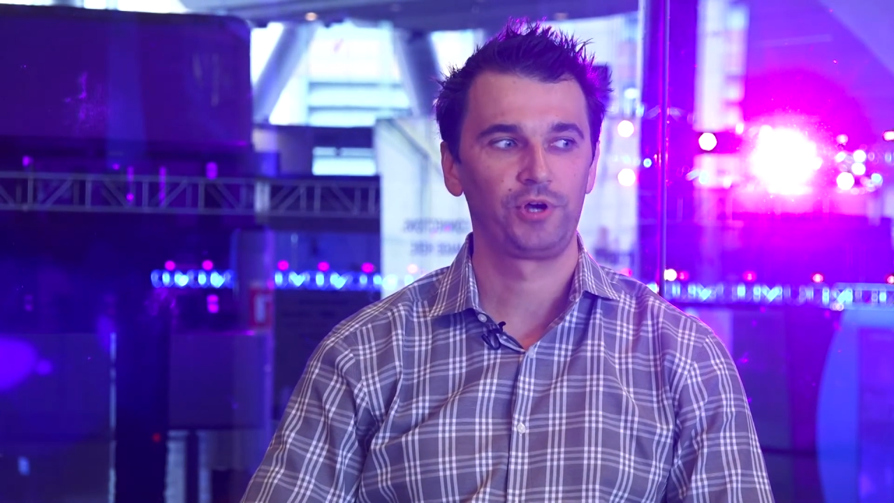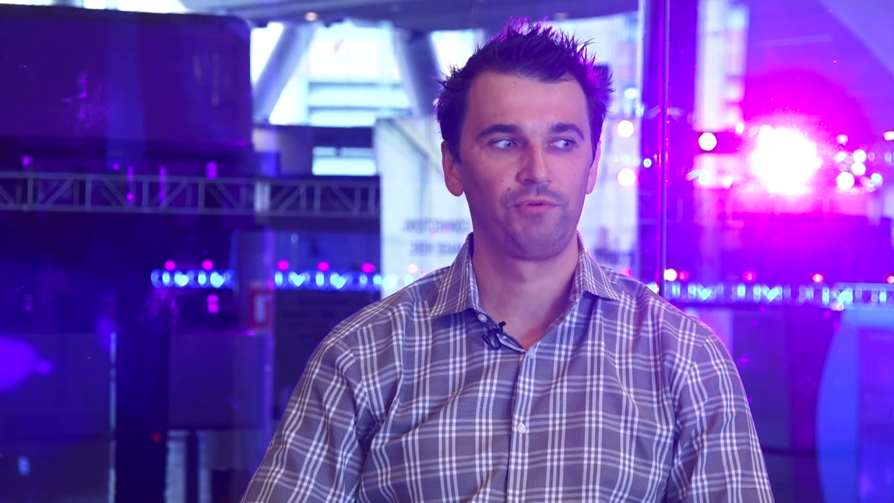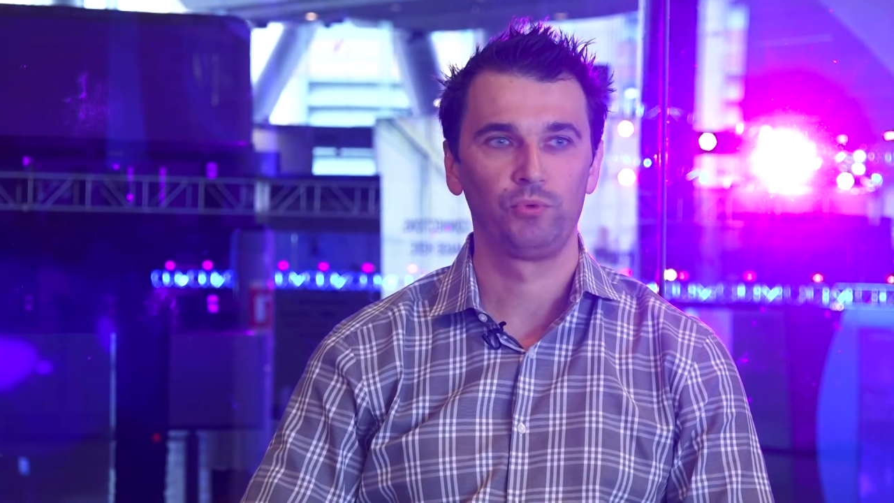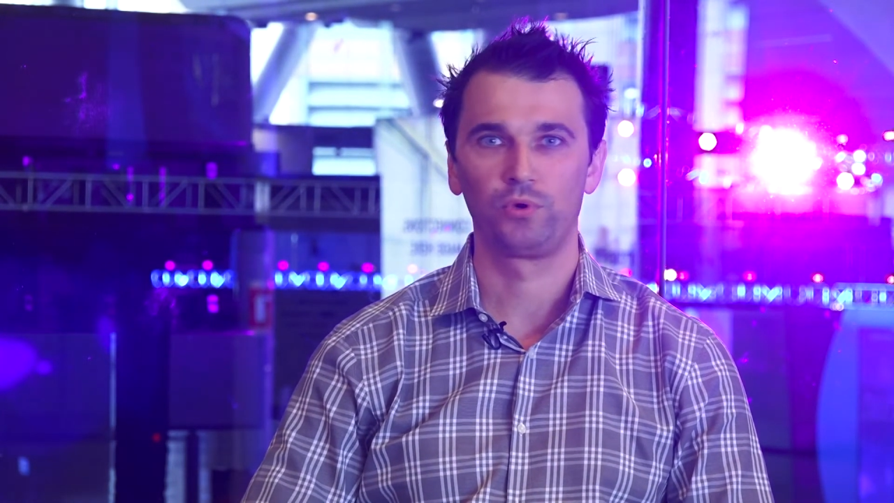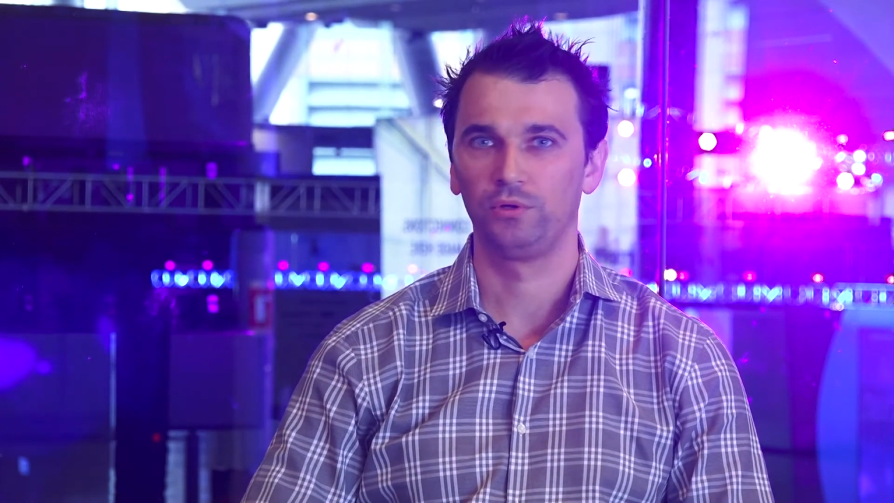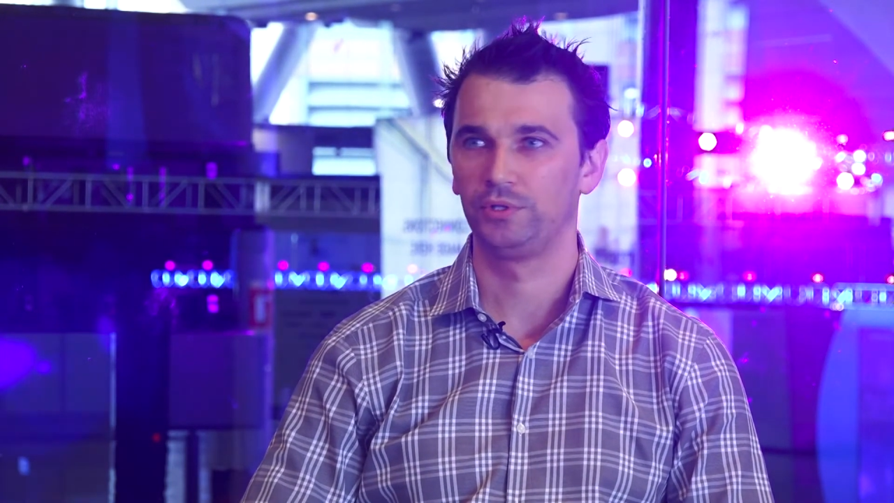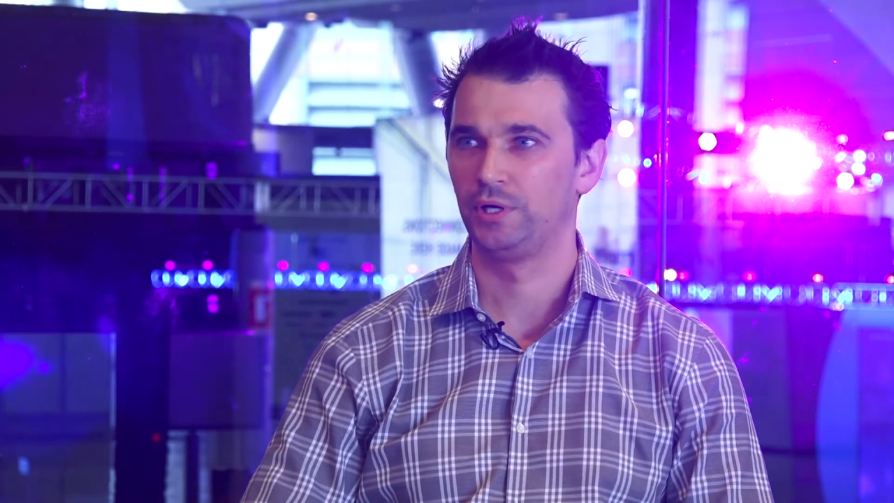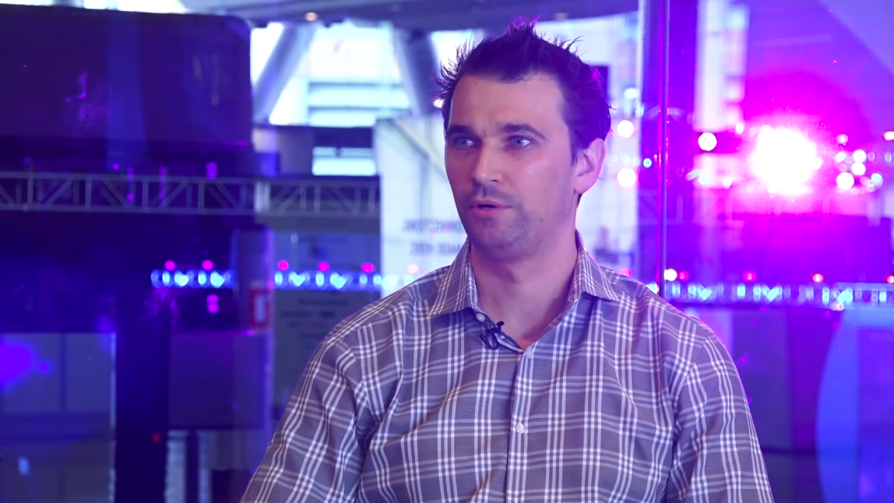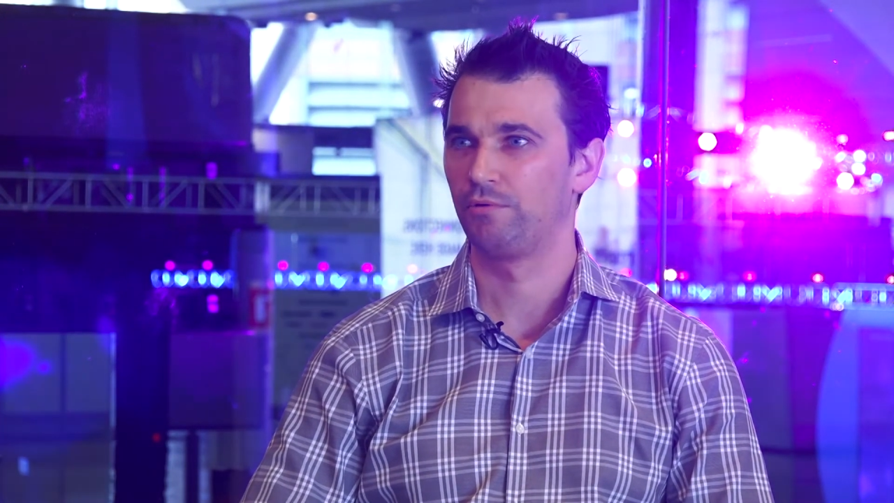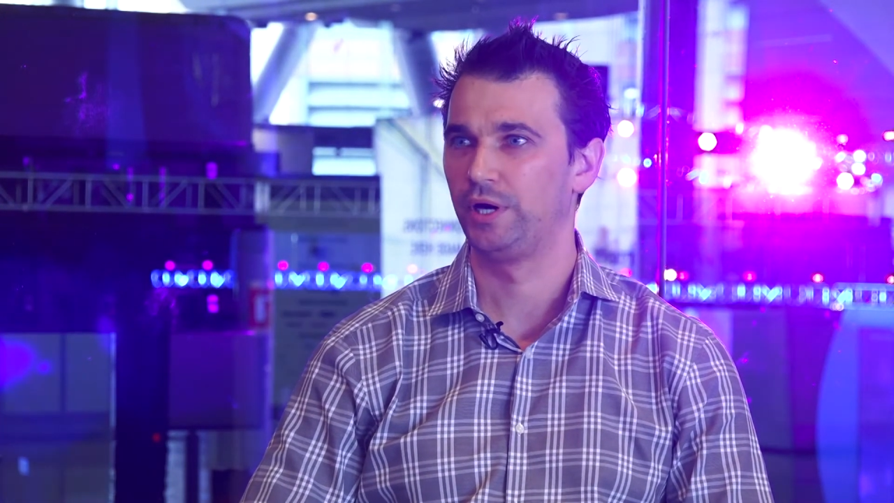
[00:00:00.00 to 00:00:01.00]
world
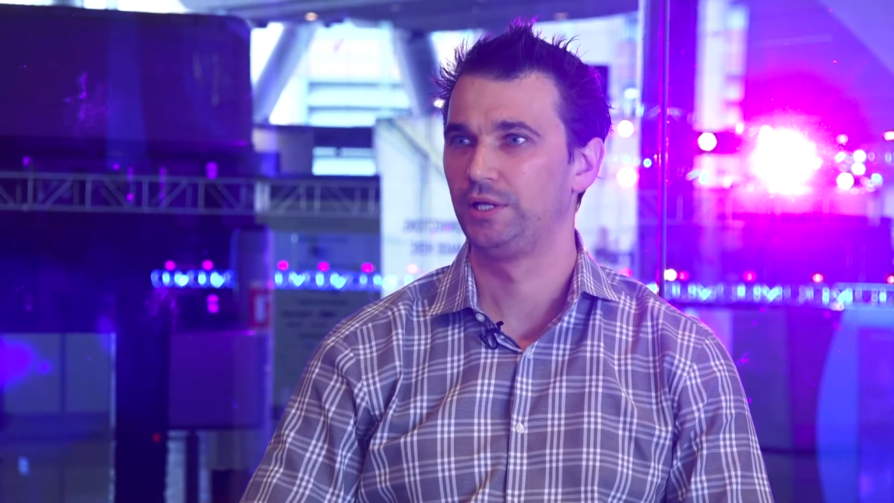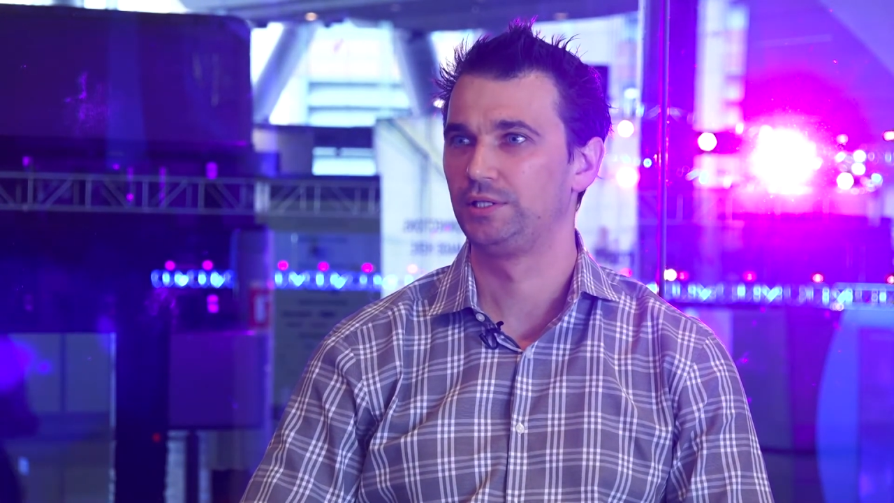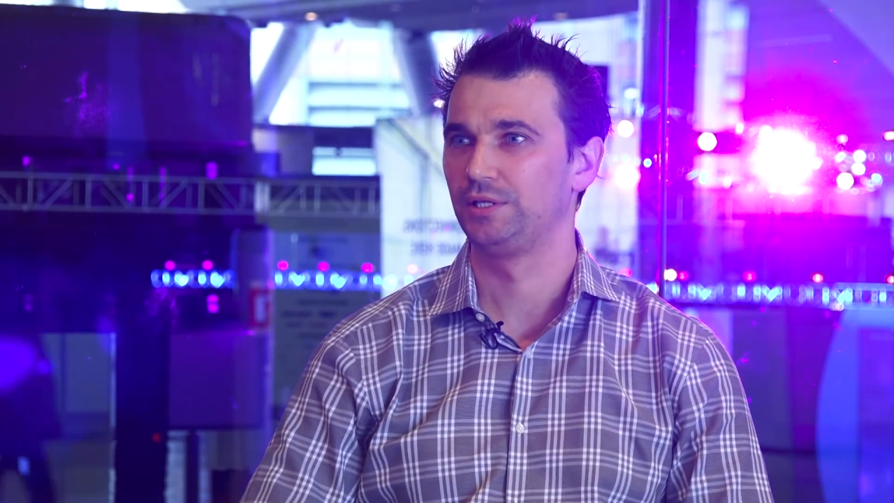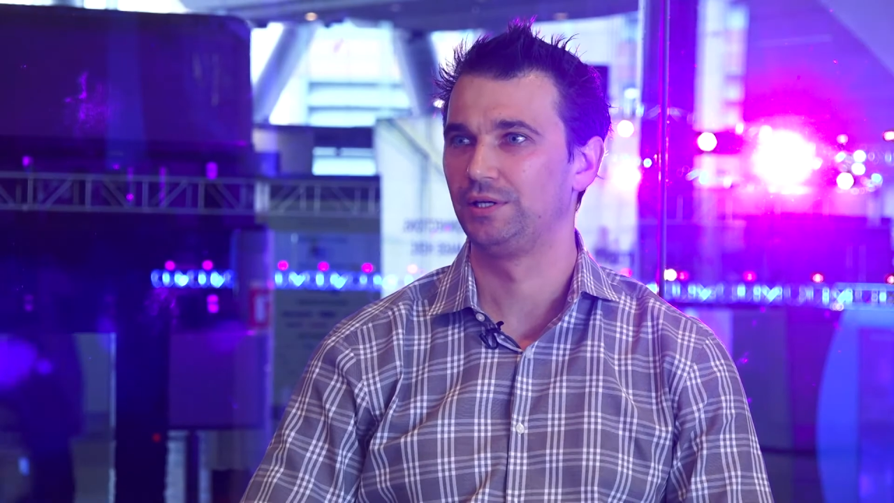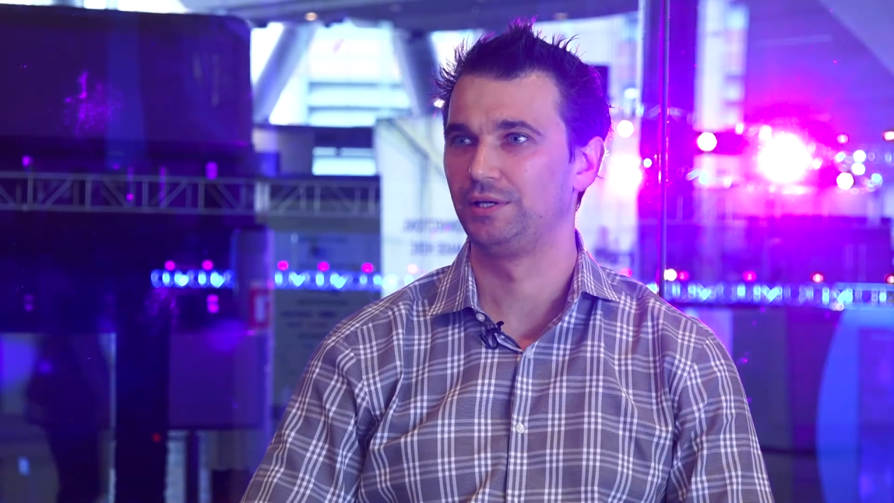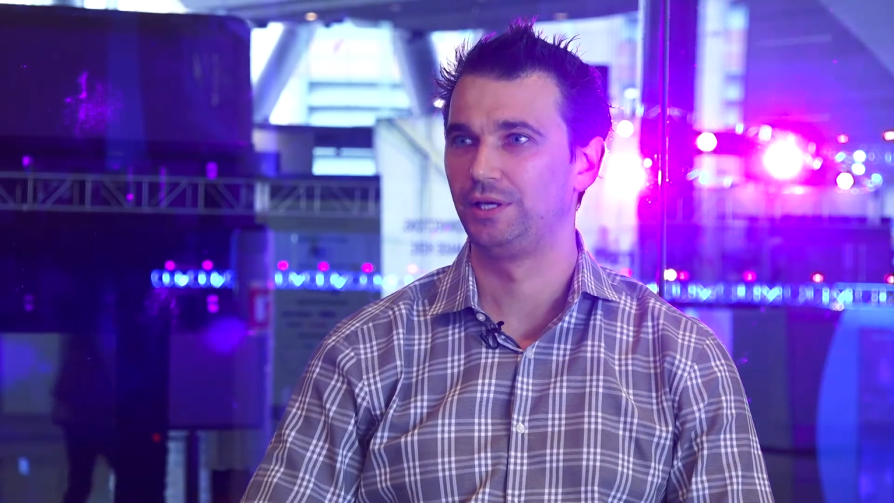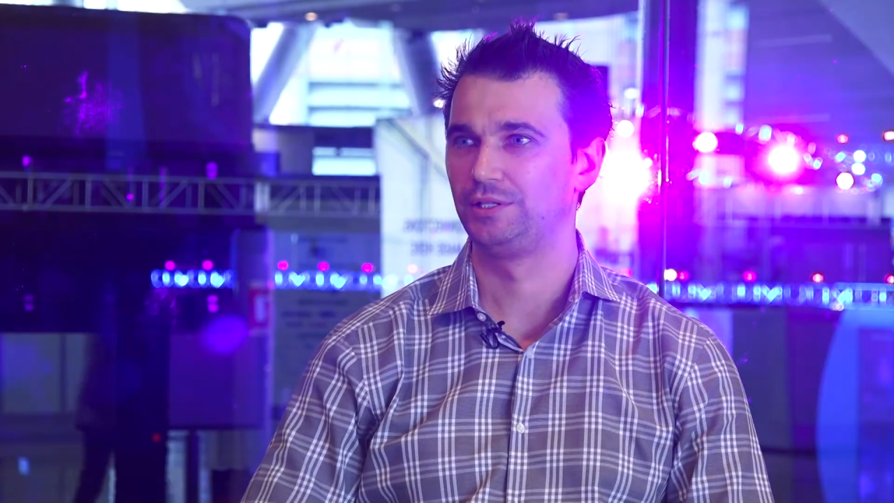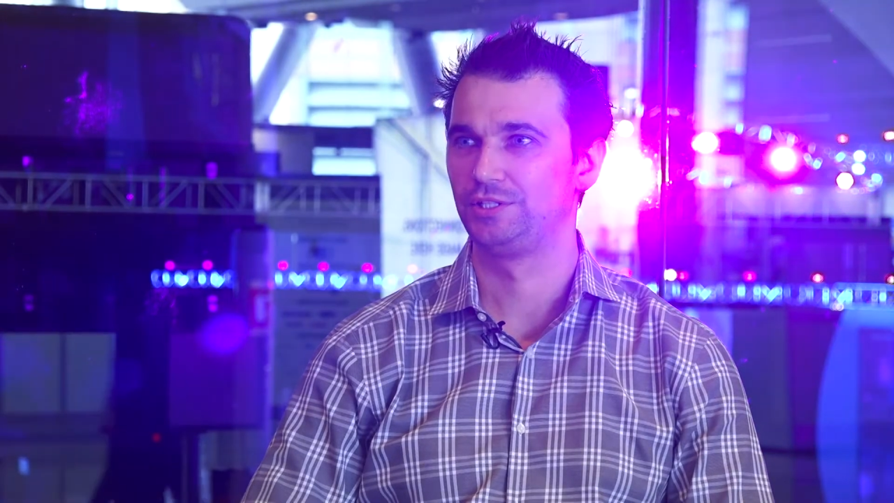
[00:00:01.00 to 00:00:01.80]
now, right? It